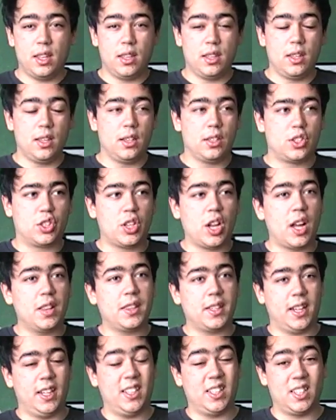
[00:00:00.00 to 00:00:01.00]
It's not
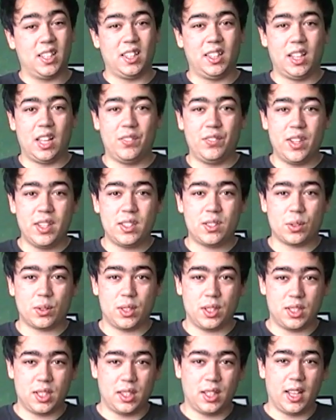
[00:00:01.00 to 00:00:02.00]
that he doesn't love it or
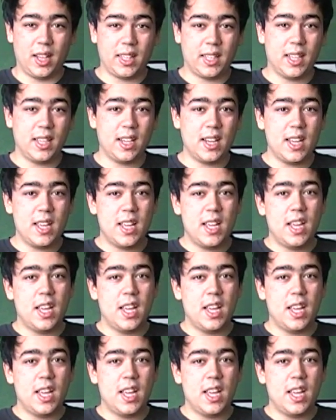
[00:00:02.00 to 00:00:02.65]
doesn't like it.